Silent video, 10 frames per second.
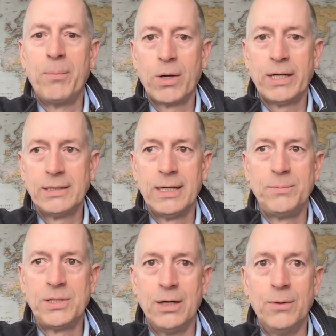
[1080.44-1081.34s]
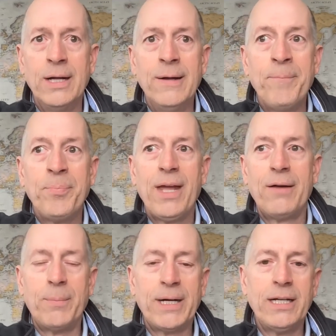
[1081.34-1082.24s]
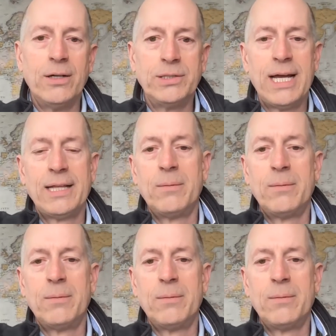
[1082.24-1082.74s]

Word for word: the markets up. So everybody knows that,